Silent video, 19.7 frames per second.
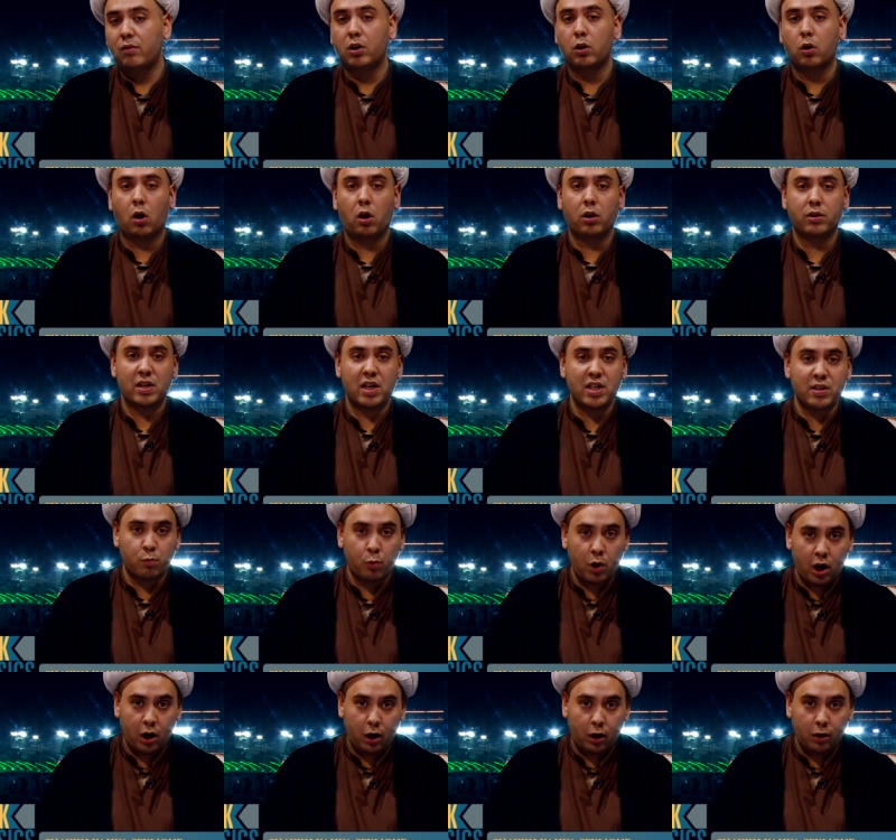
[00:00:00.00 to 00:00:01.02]
in God as
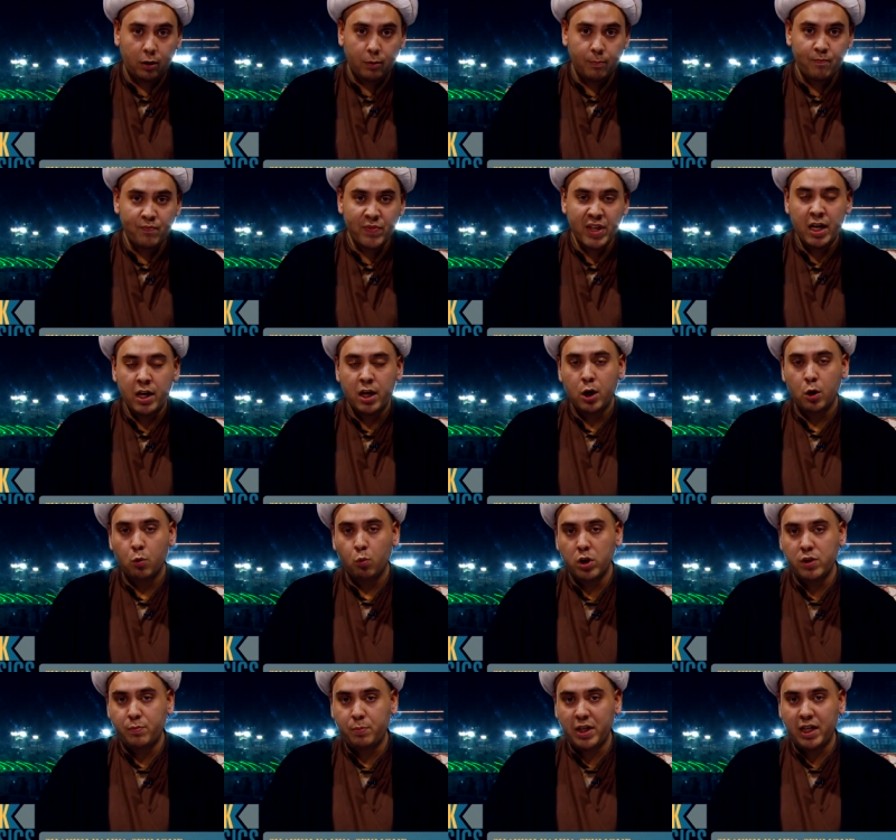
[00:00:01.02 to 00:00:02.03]
well
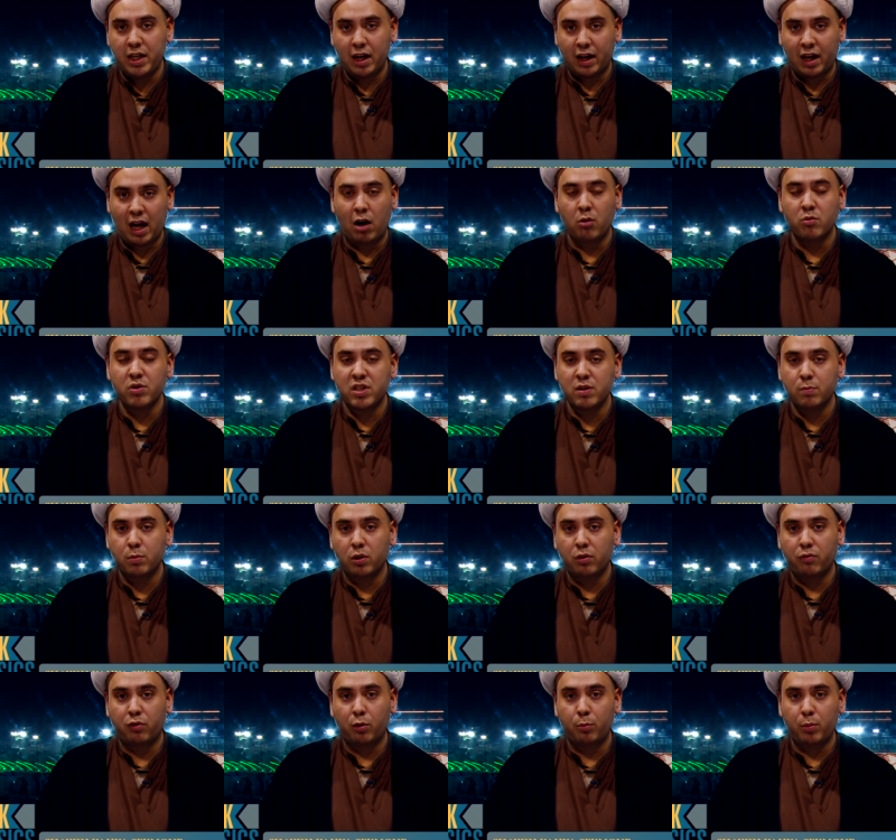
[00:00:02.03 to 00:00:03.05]
would be
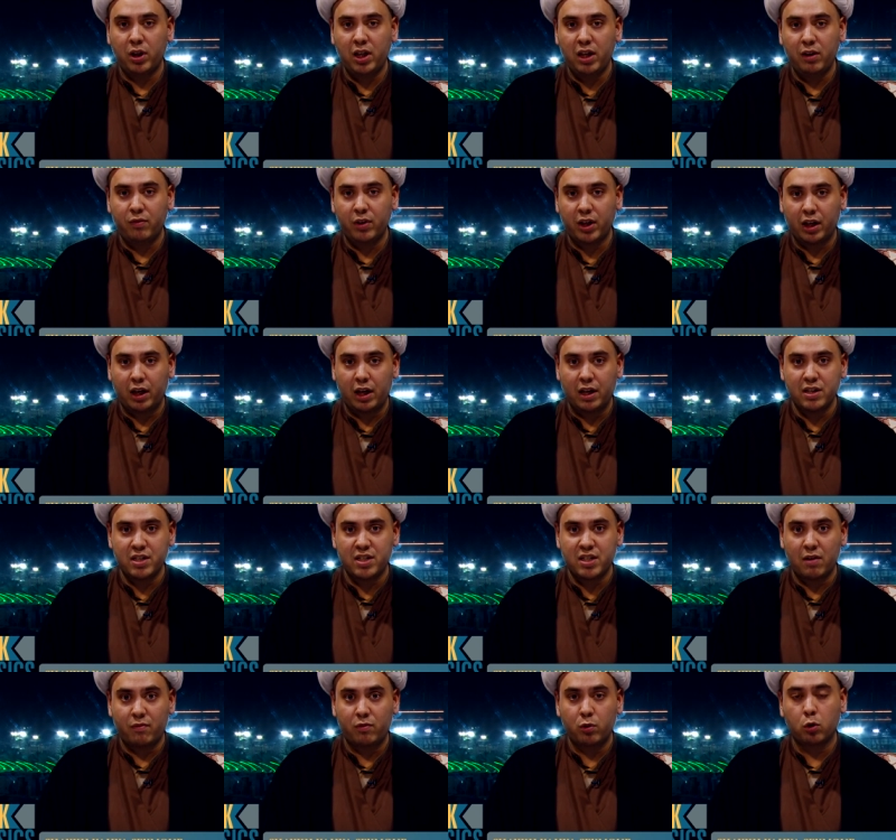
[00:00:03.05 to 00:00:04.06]
accountable for believing in
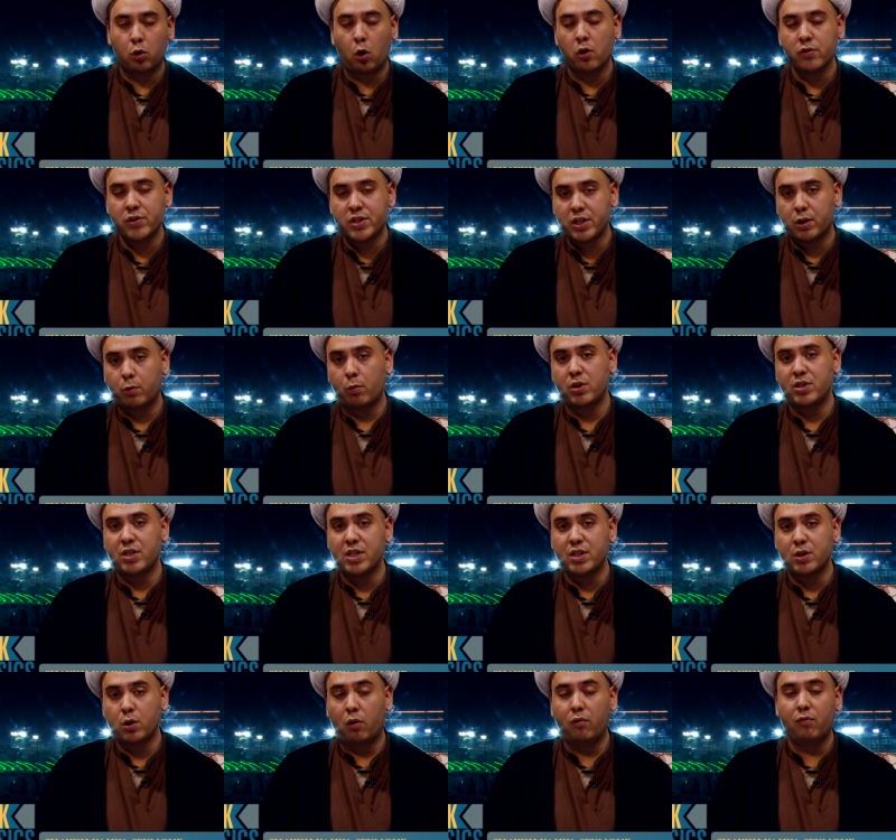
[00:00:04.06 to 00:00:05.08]
several
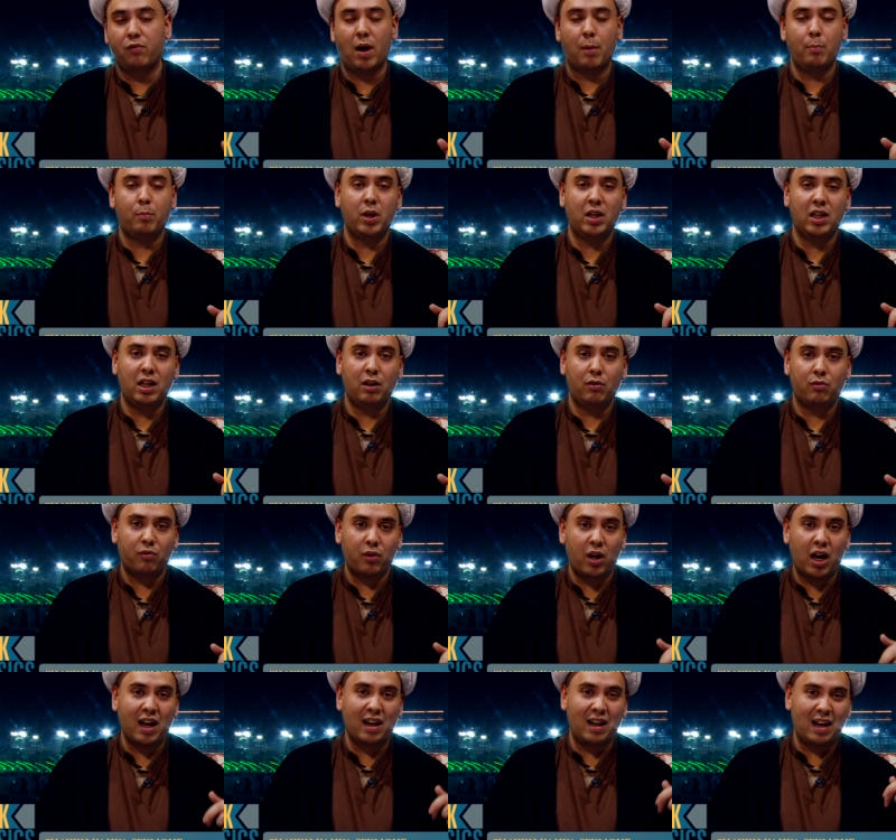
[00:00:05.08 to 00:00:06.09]
consequences of that belief
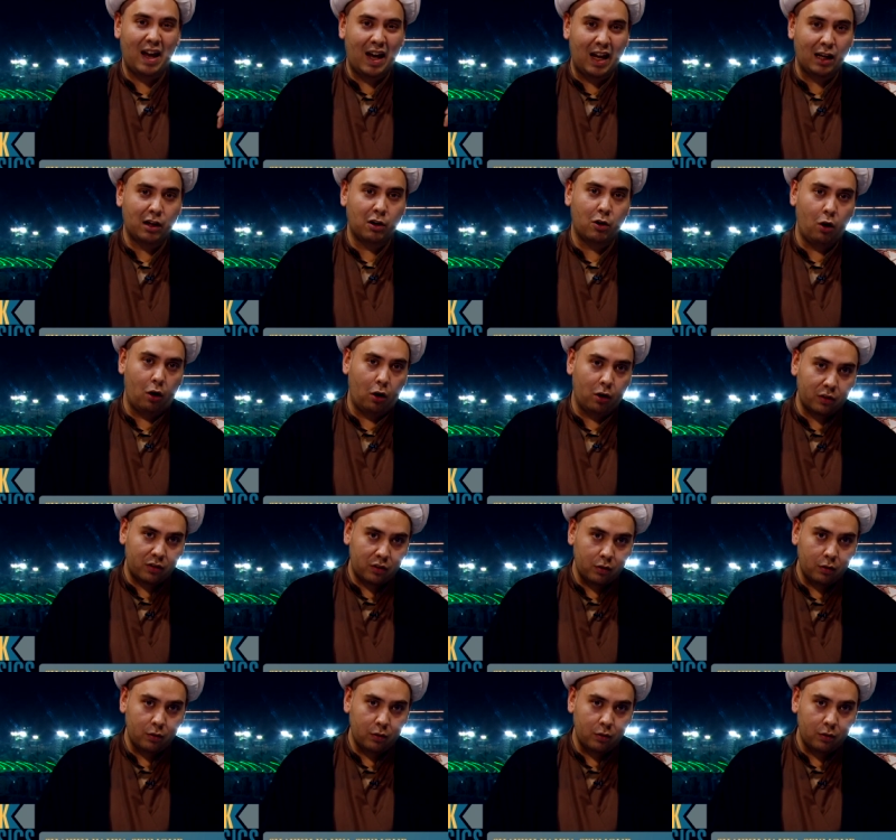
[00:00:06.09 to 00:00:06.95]
in a God.